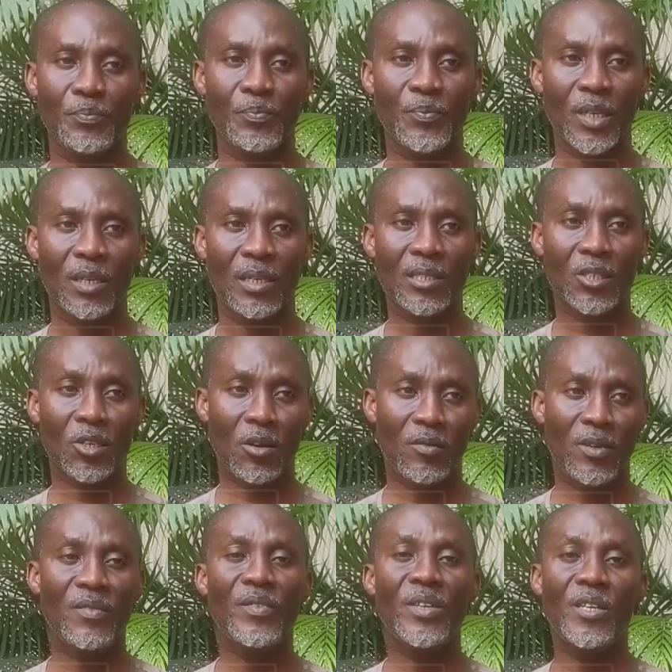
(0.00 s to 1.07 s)
leader
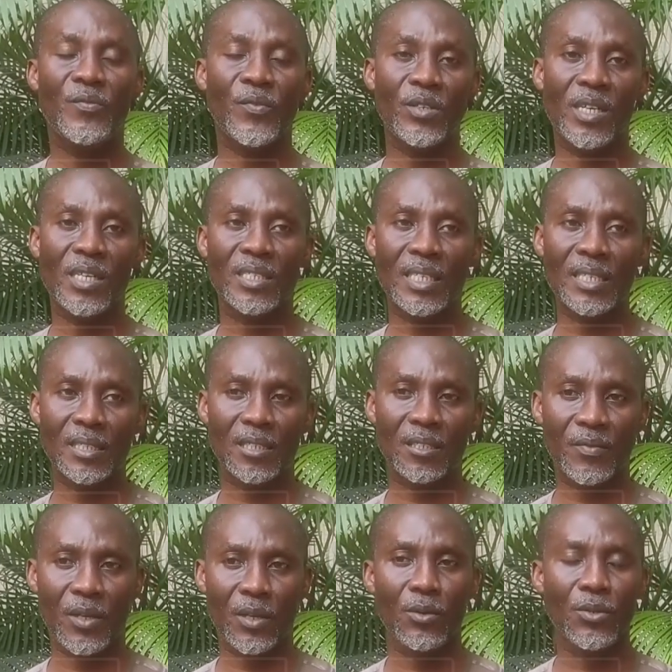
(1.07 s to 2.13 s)
of the
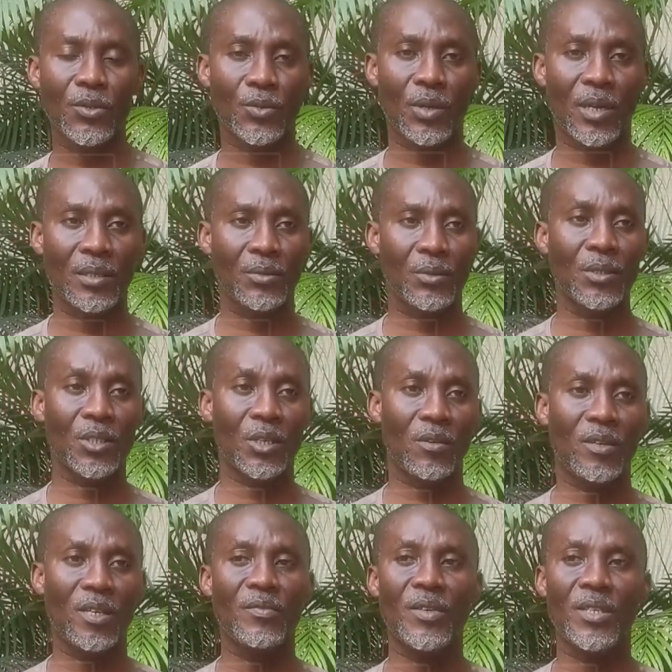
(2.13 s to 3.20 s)
Partnership to Engage,
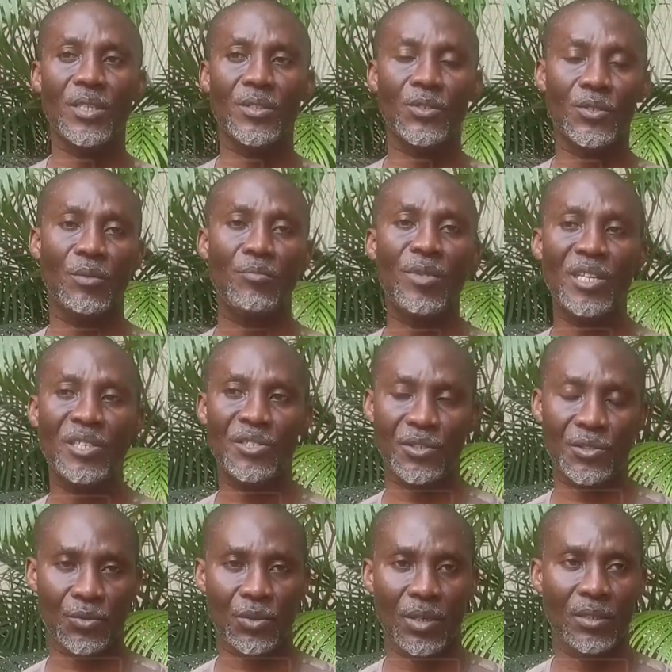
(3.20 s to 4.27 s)
Reform and
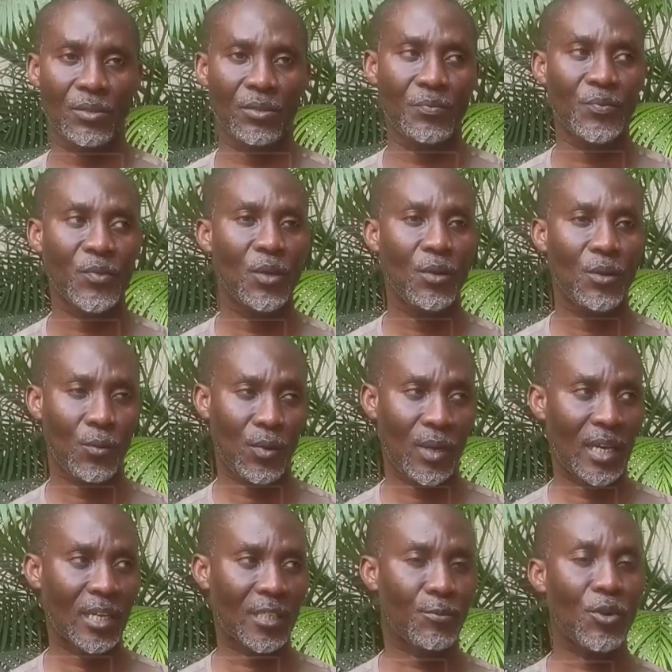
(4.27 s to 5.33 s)
Learn,
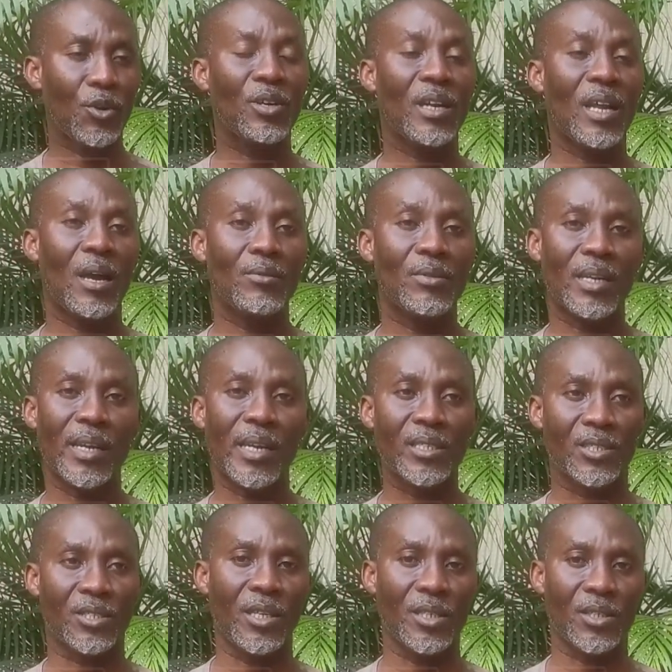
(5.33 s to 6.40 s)
John Mutu,
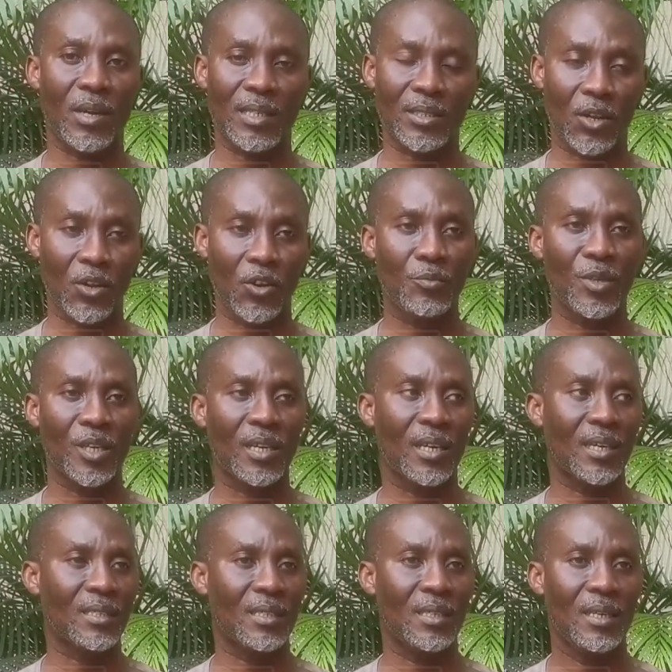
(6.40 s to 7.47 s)
charged the state
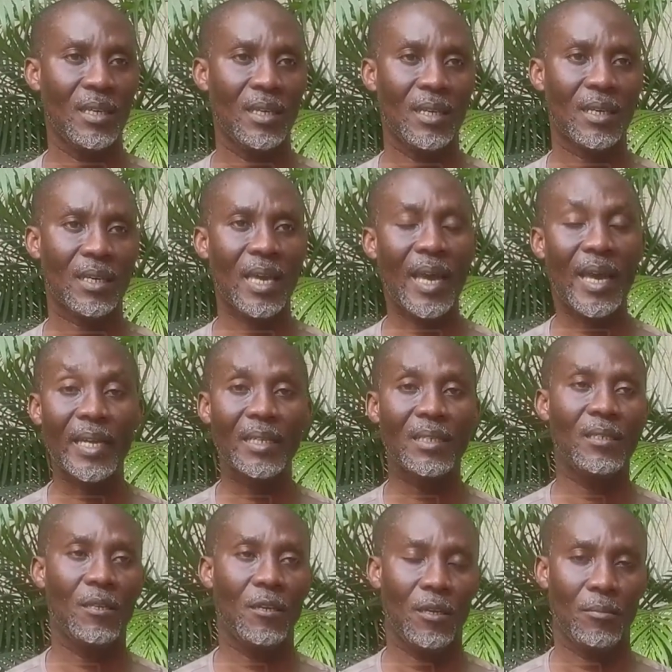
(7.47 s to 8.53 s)
legislators to
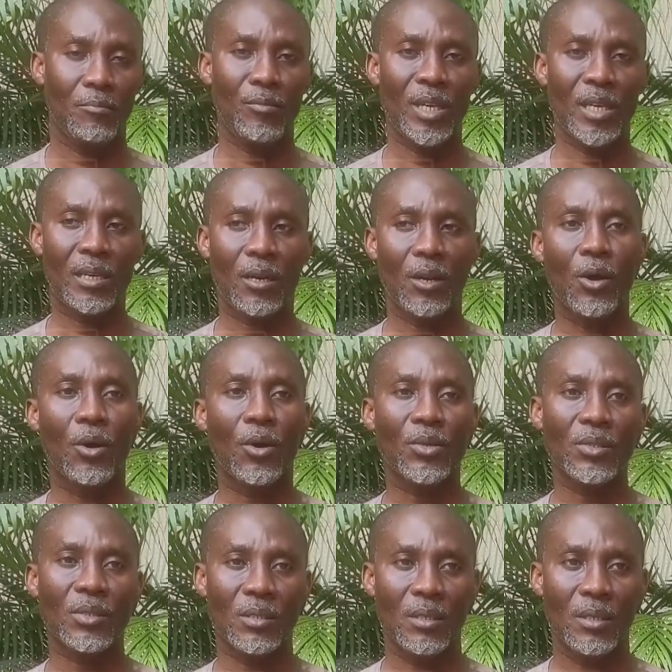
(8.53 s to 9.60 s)
explore their
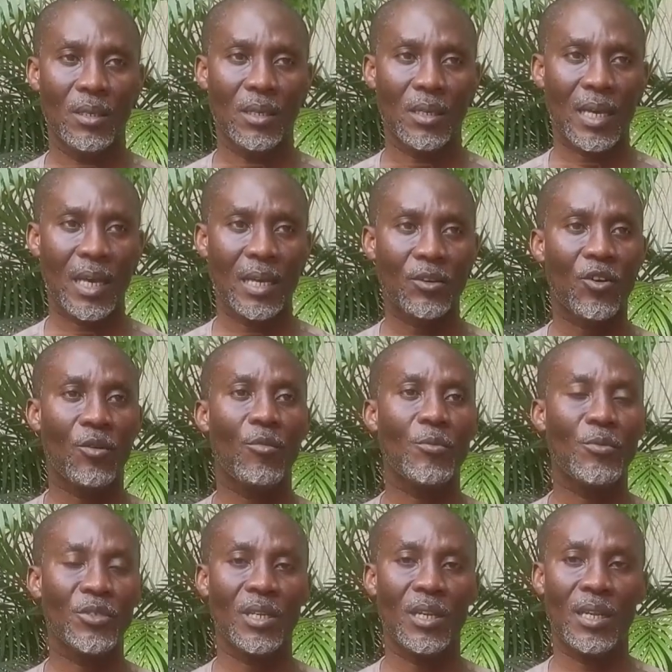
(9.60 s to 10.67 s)
oversight function
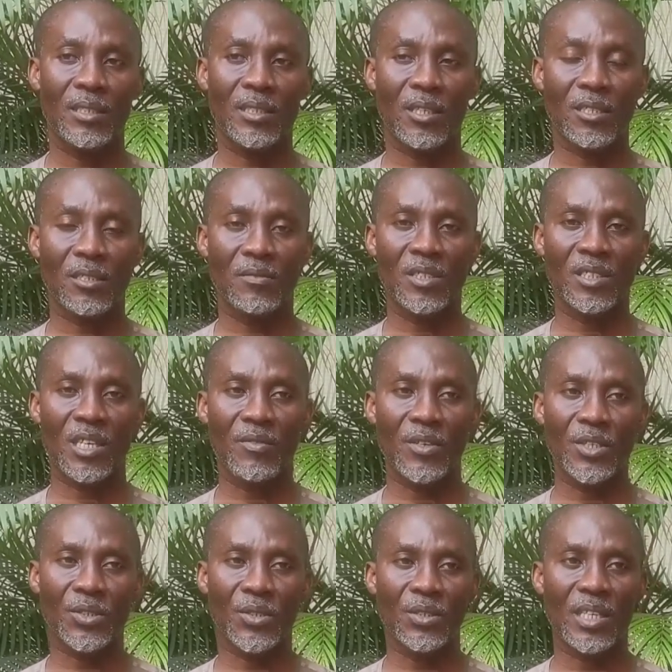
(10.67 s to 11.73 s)
to nip the
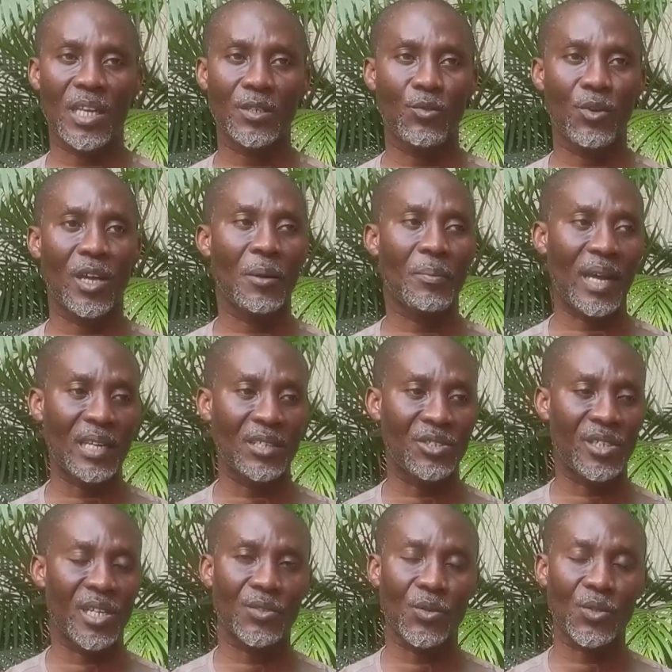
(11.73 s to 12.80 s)
problem in the
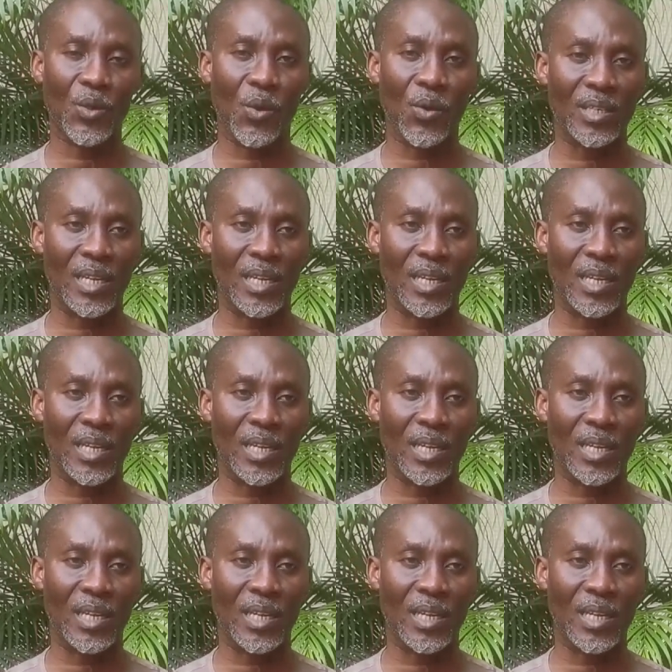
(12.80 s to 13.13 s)
bud.